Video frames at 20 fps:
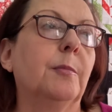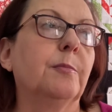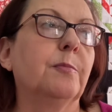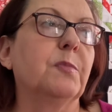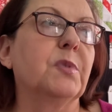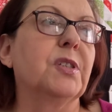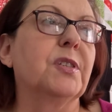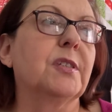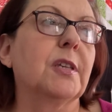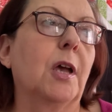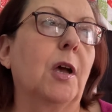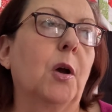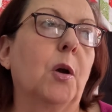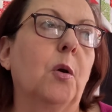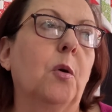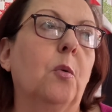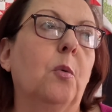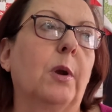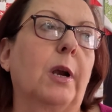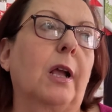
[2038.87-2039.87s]

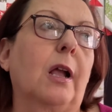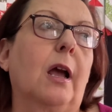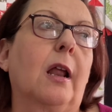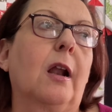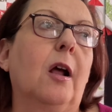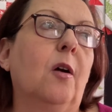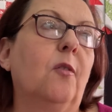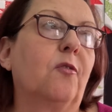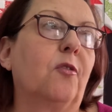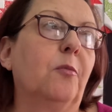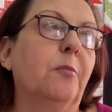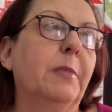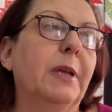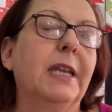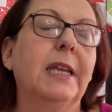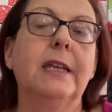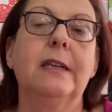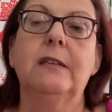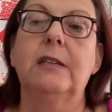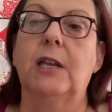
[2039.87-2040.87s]
So when I got home from
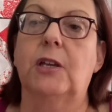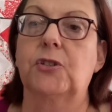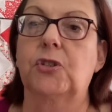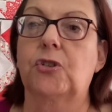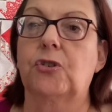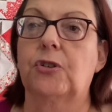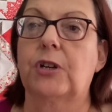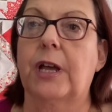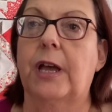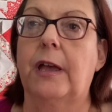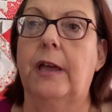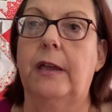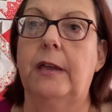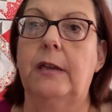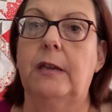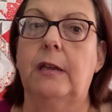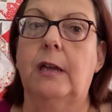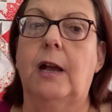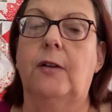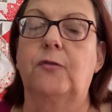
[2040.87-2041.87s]
meeting
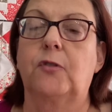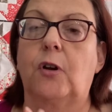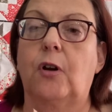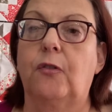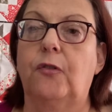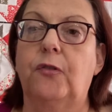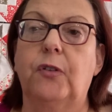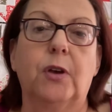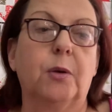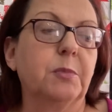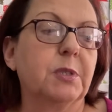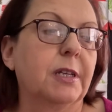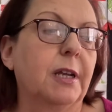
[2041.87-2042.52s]
yesterday, after I filmed and